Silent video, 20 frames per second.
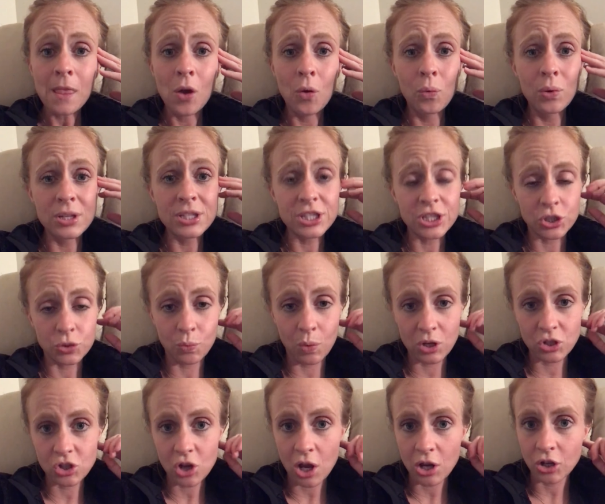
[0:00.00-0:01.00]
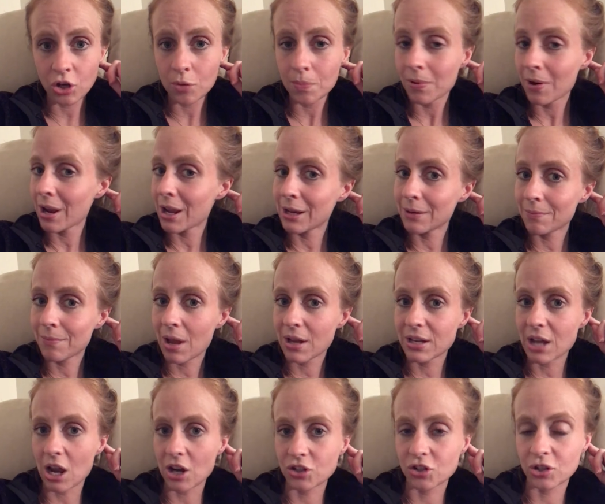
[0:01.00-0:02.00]
was Switch on Your Brain by
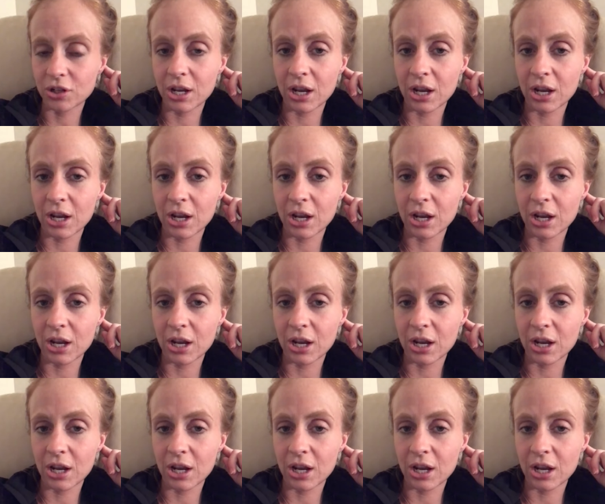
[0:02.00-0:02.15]
Dr.